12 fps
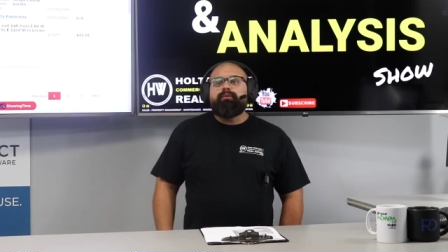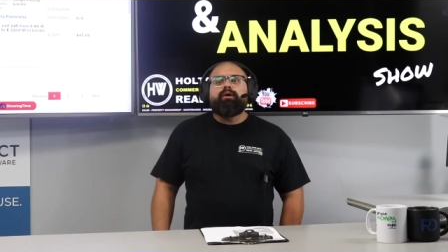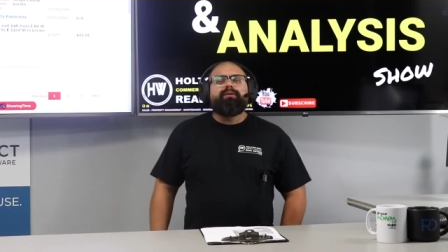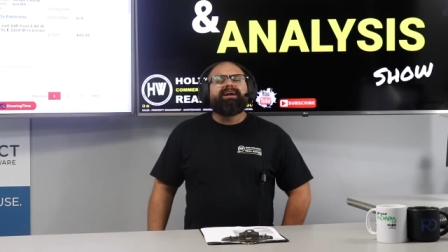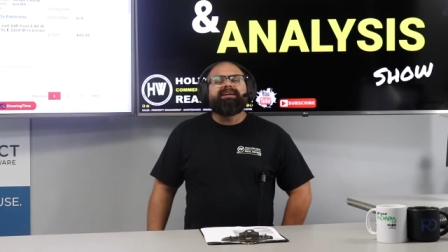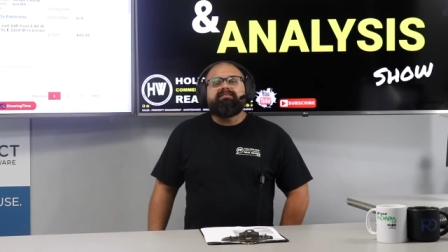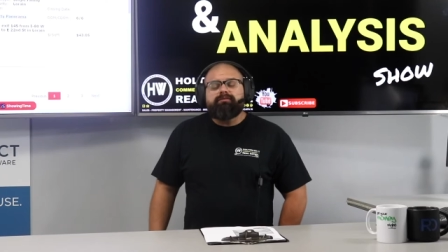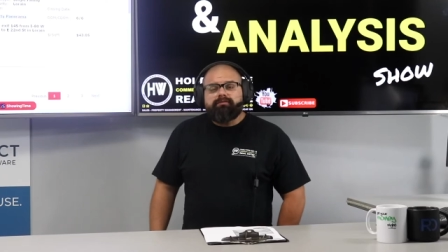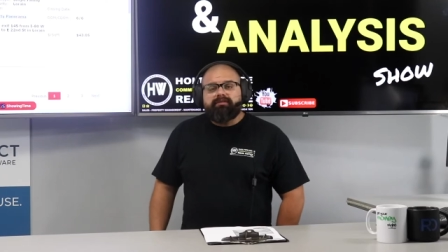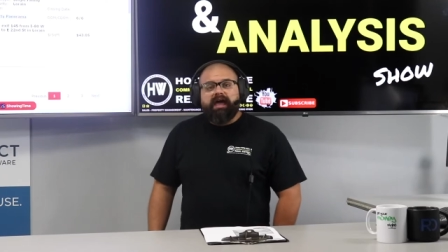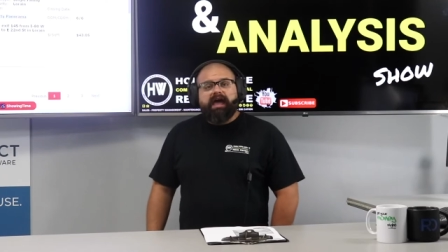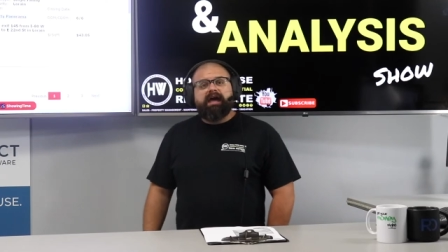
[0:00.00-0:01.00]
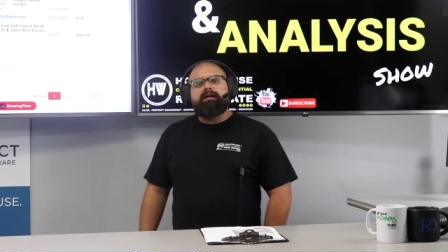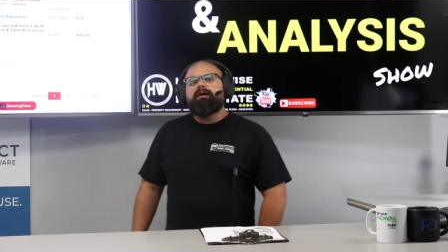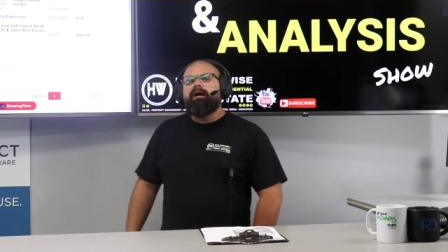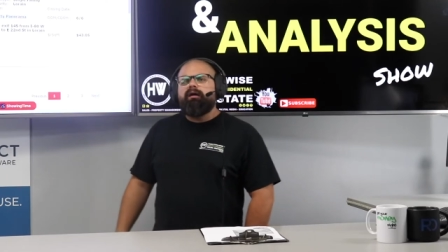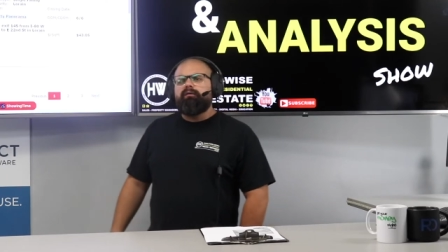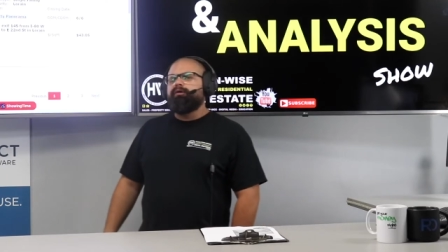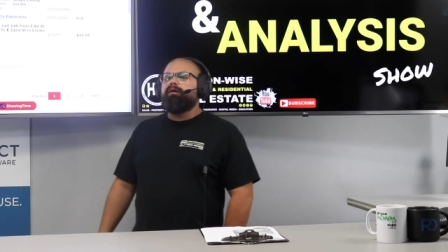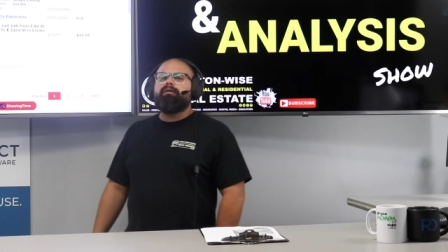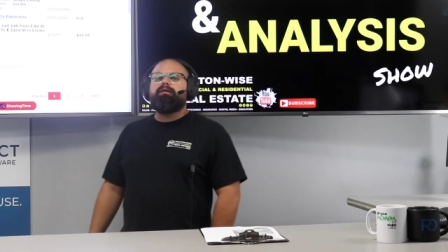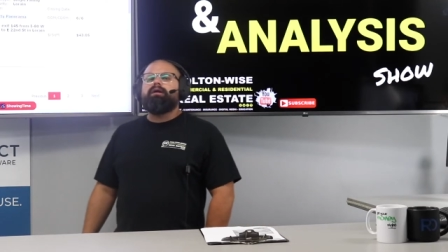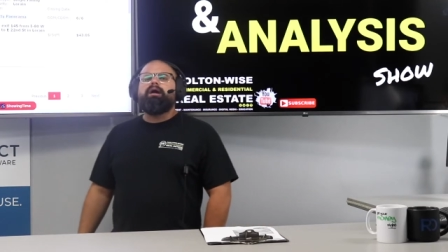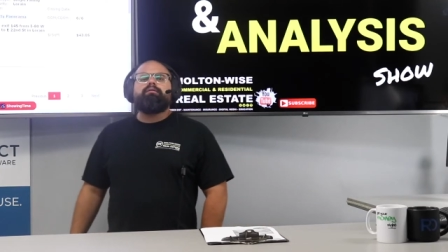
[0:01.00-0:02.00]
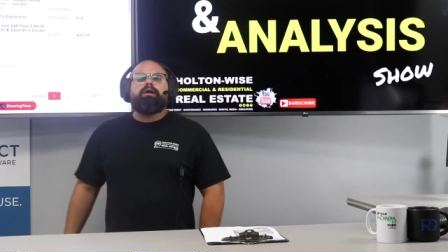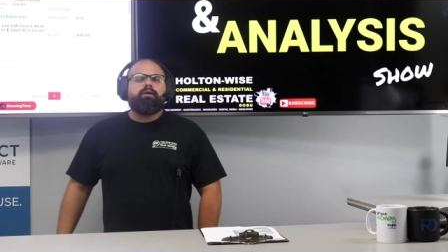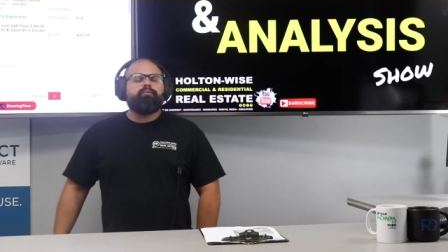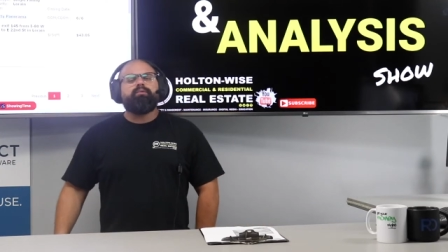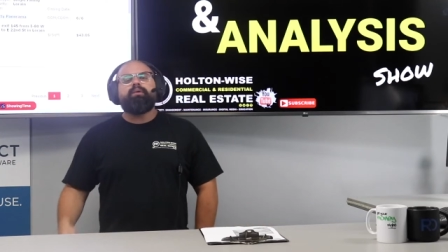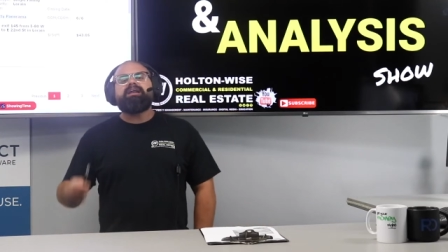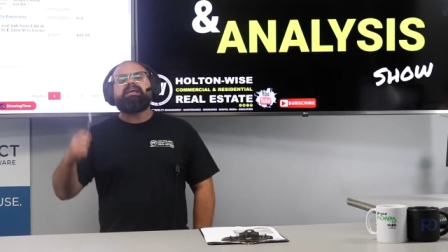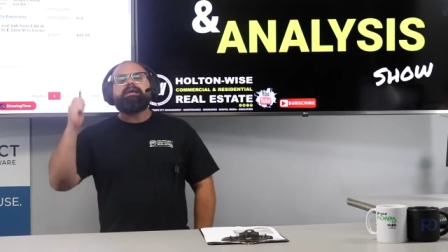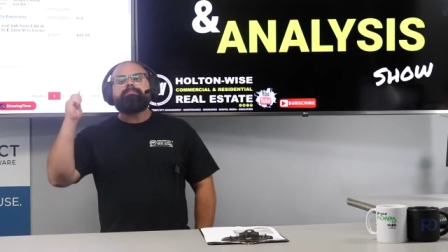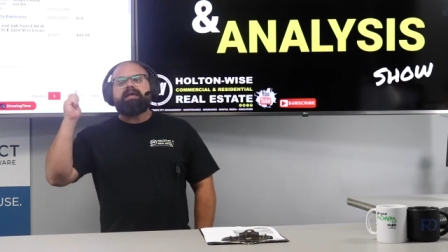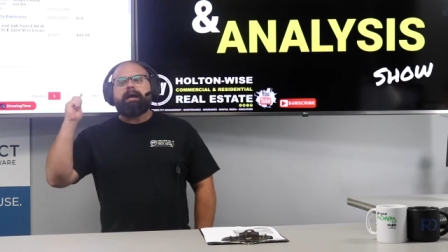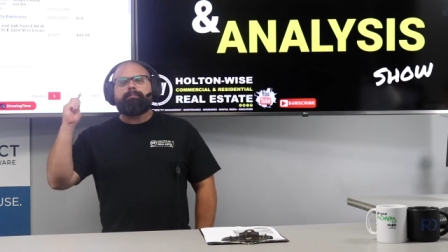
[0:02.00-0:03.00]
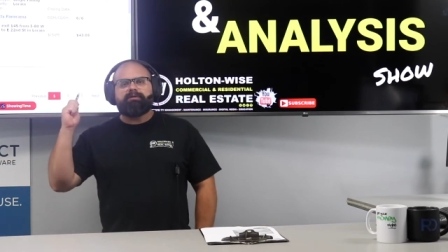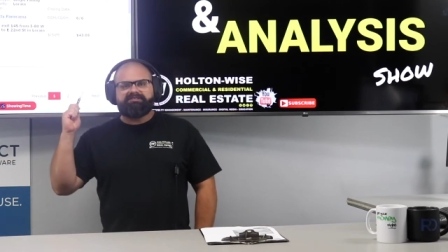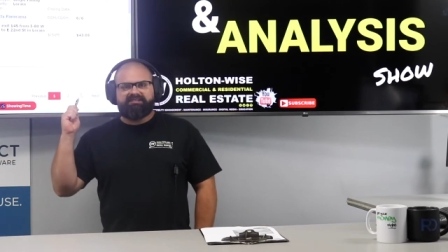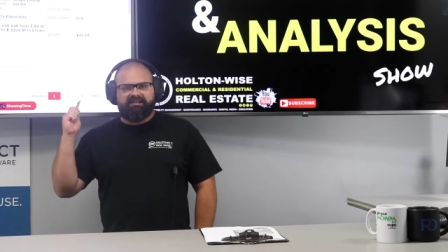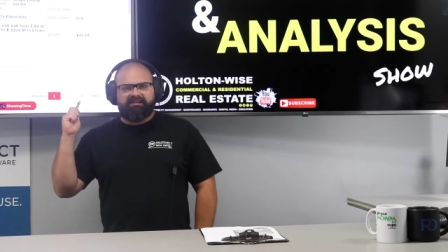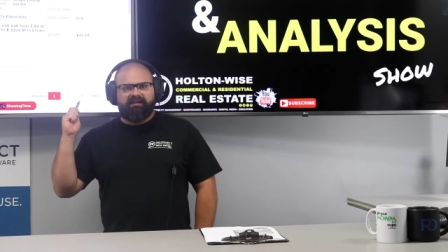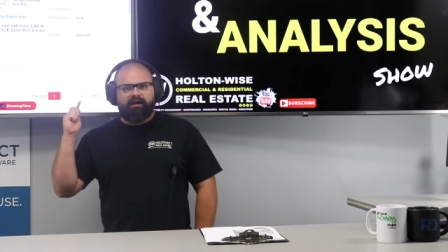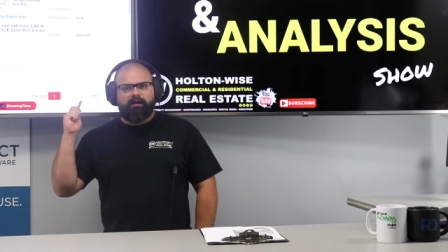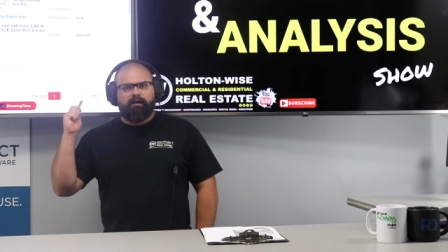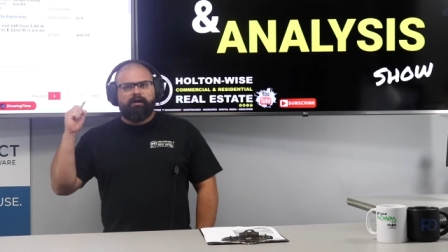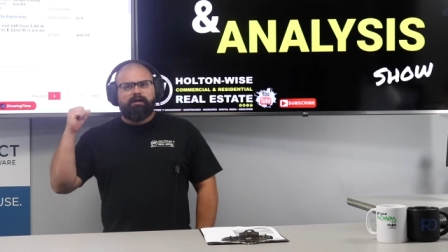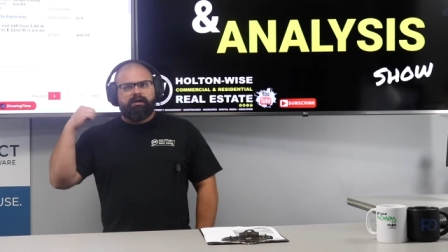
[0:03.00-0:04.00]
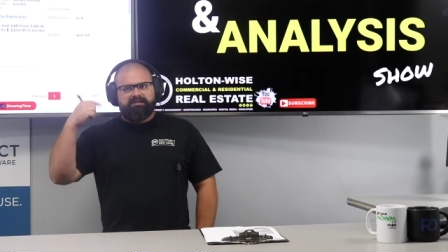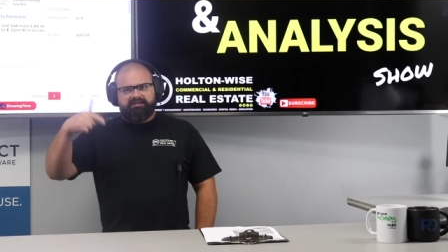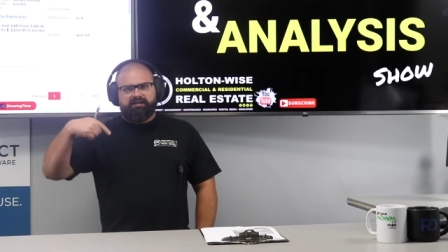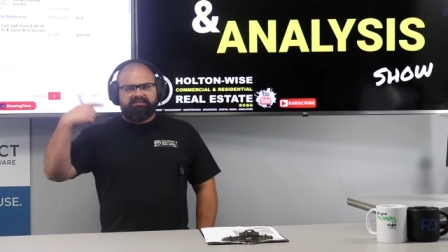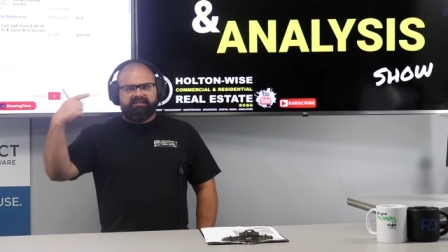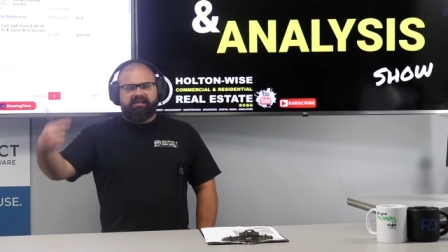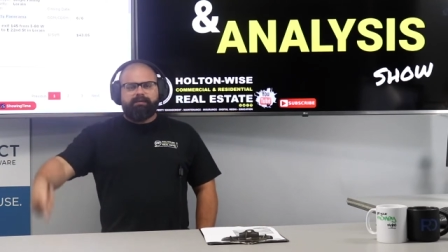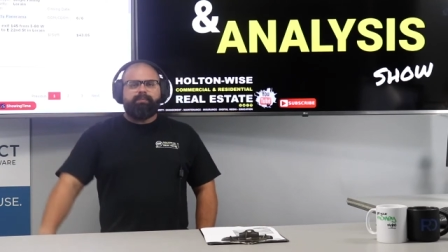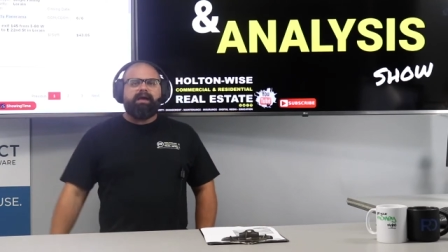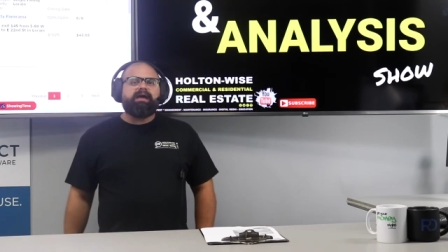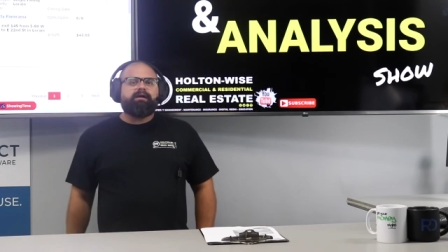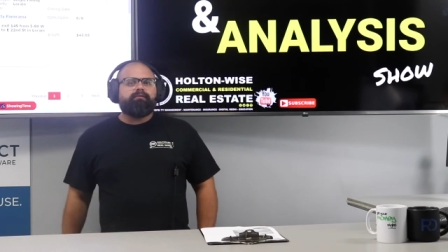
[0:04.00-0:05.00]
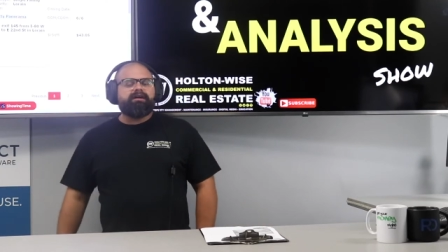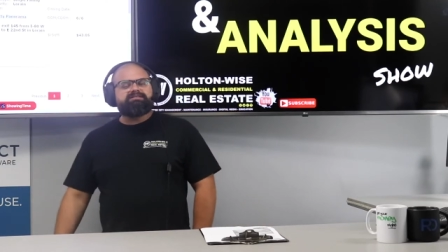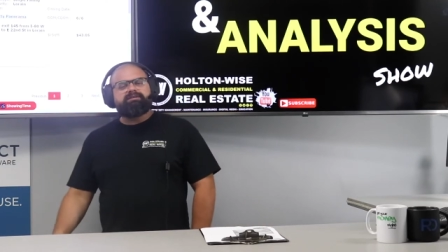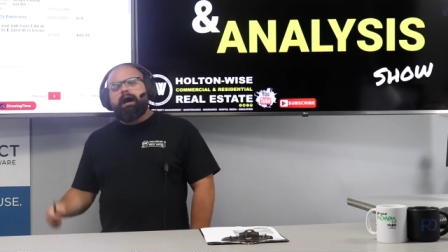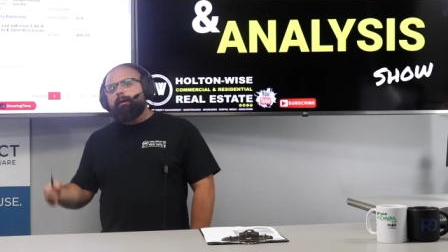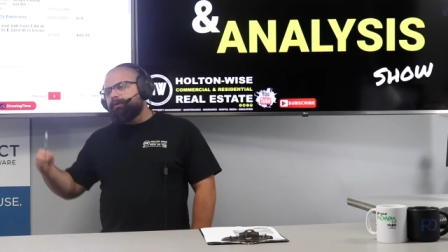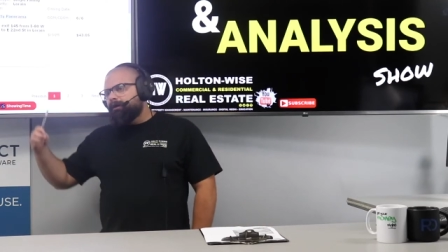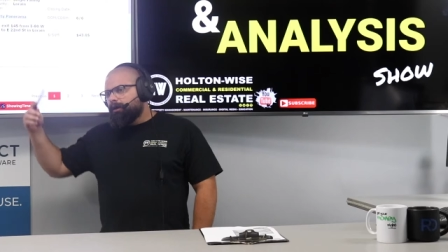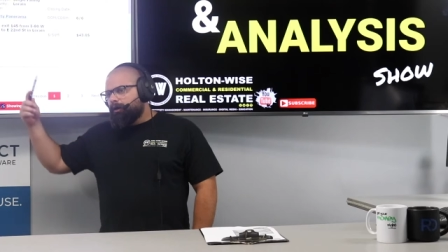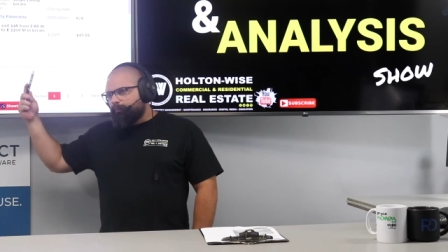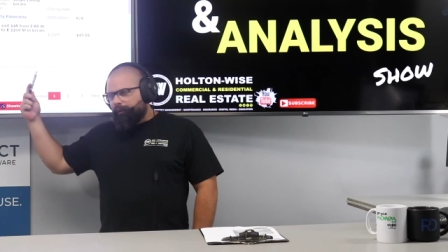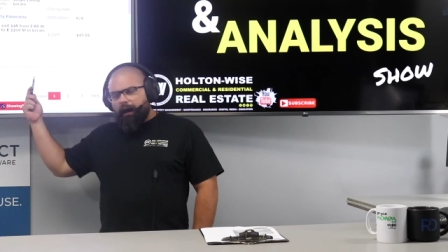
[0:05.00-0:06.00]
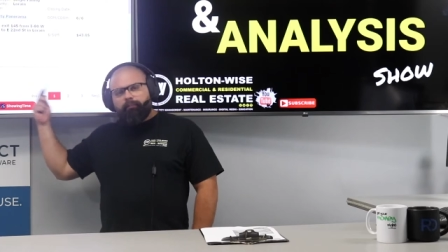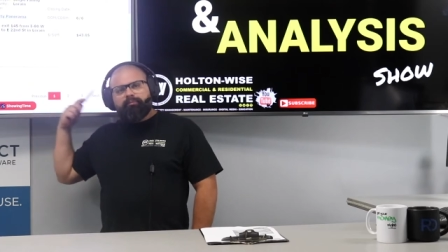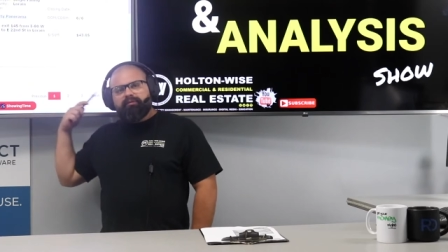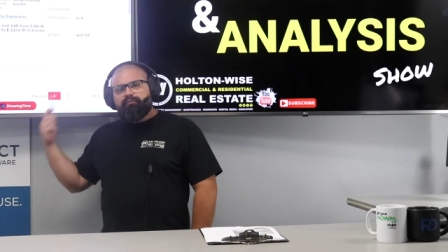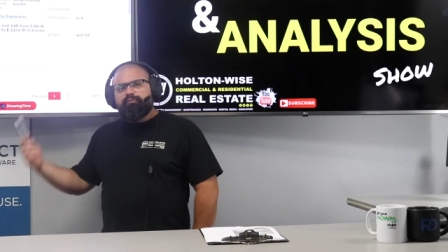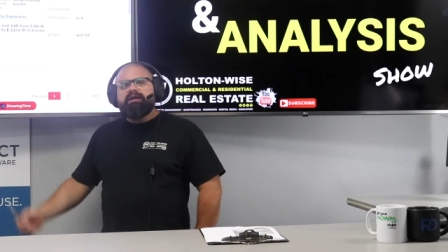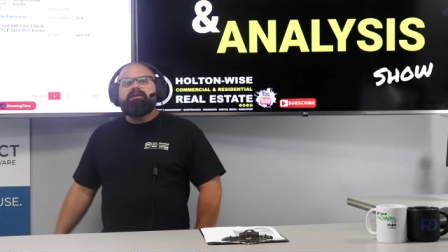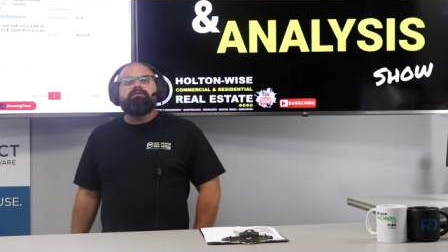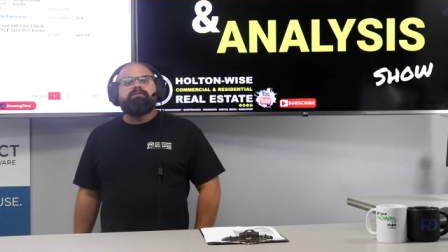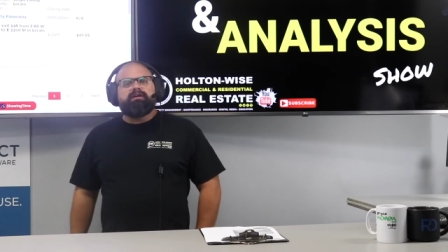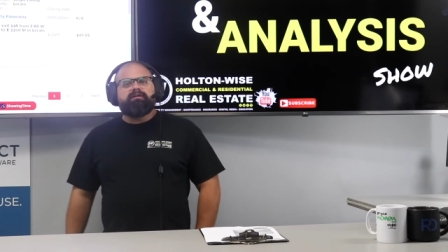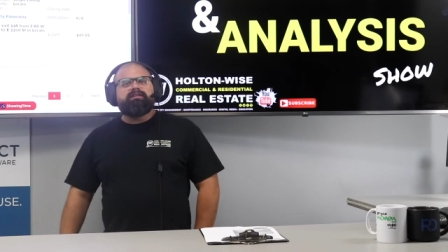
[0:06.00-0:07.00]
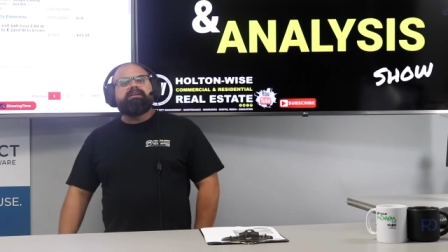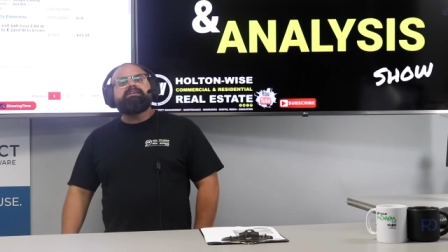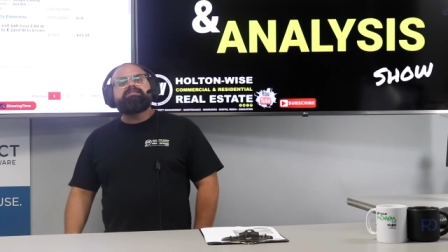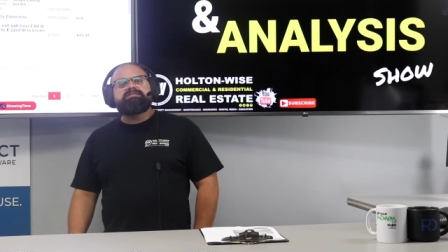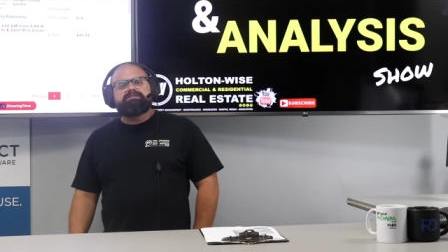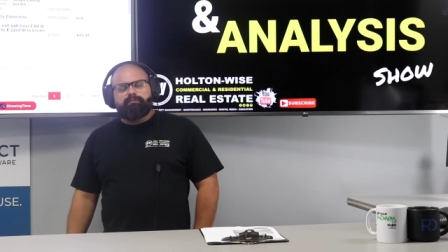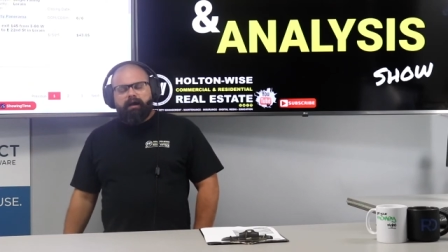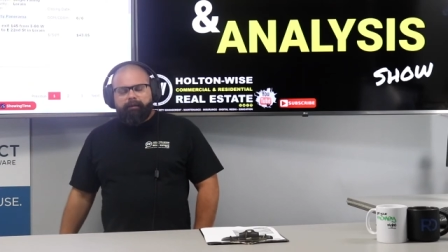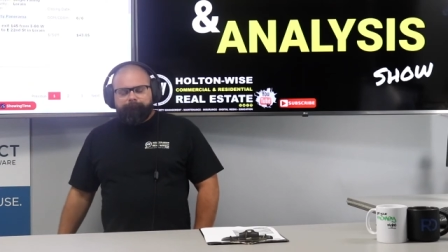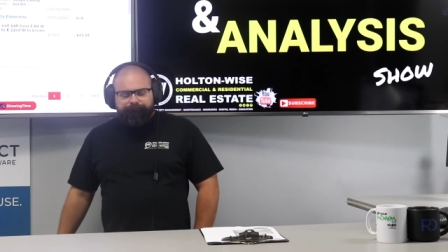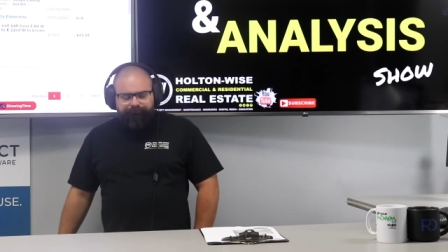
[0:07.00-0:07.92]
We don't want to do that. No, no, no, no, no. We want to keep that person in there as long as they keep paying, right? So I would probably renew their lease, right?